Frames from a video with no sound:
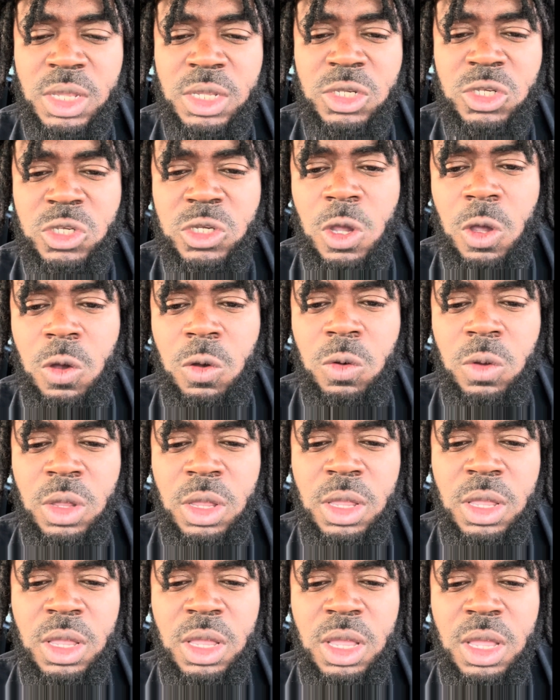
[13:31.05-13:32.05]
So
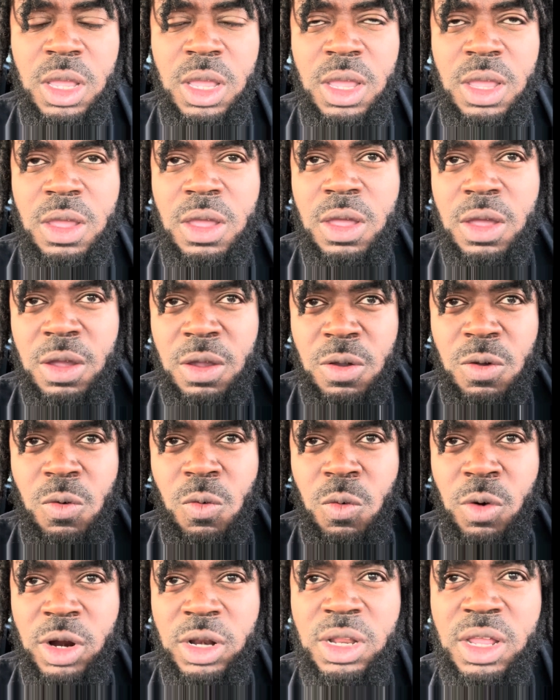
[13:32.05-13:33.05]

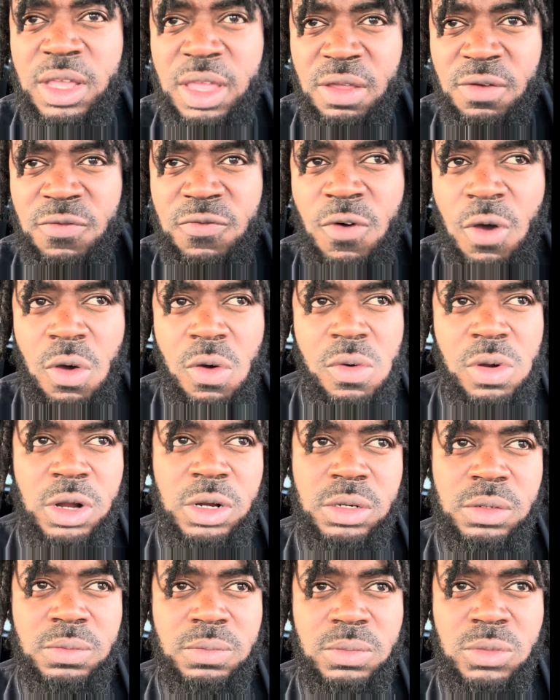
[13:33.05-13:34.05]
we're looking forward
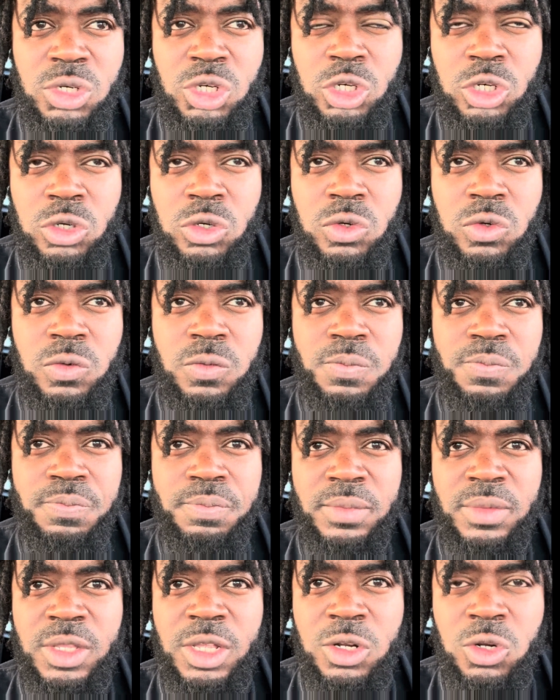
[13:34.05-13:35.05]
to
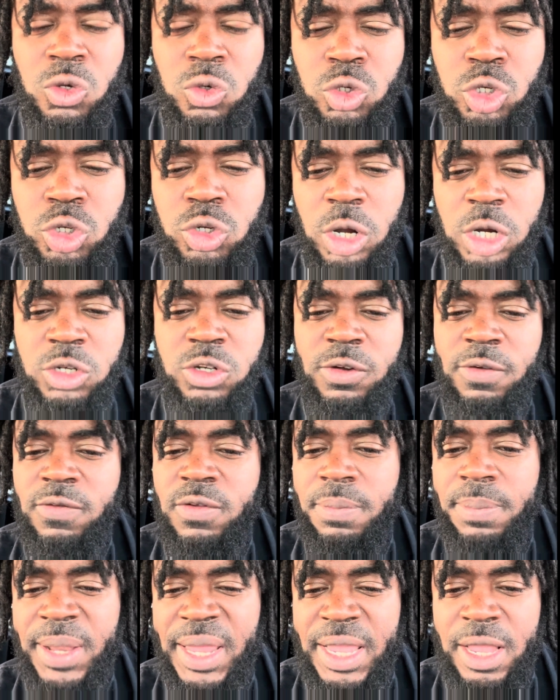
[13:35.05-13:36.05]
the new structure of
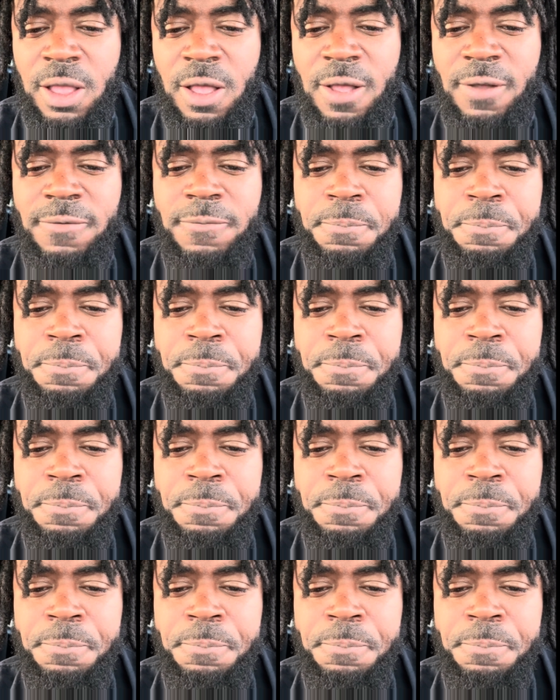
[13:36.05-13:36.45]
the playoff,